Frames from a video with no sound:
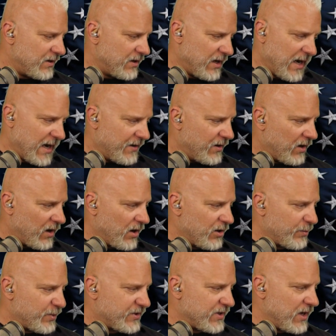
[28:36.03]
had
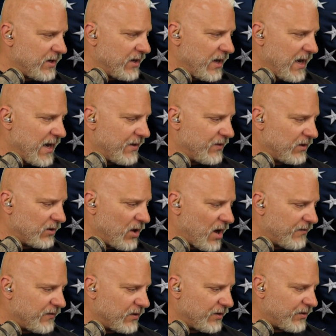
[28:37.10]
100% had the lawful